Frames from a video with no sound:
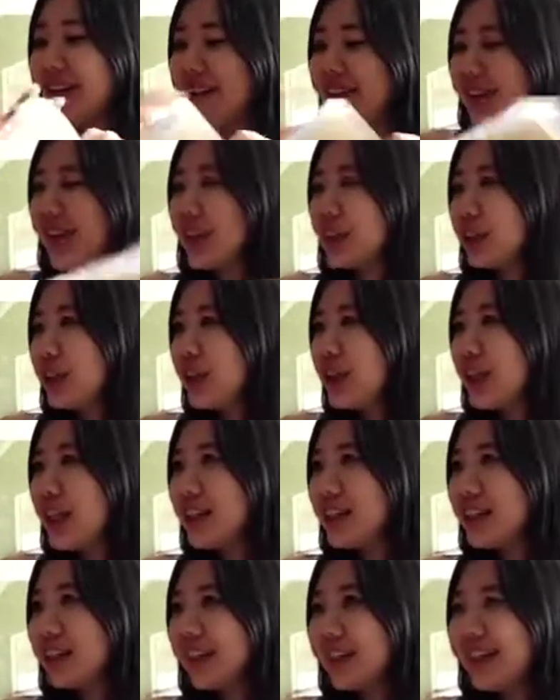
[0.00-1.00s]
industry
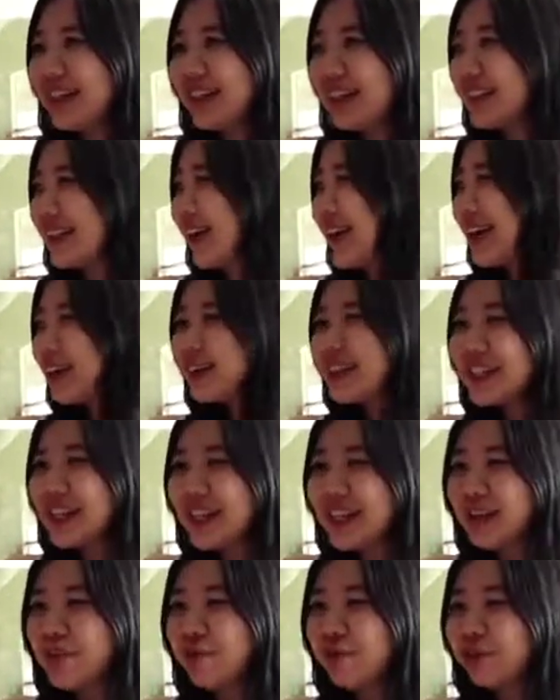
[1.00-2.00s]
that is I would
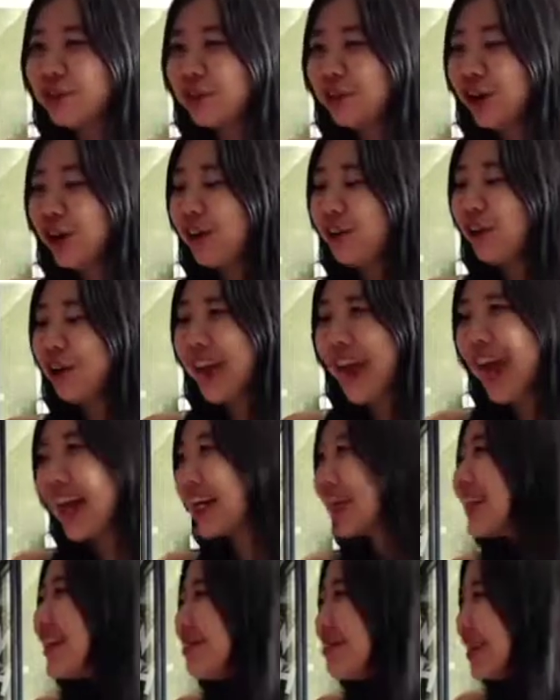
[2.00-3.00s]
say full of
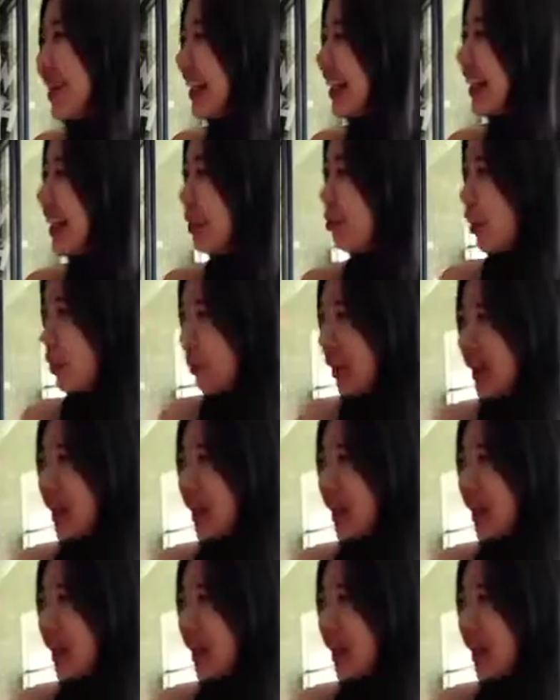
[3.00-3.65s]
negativity, people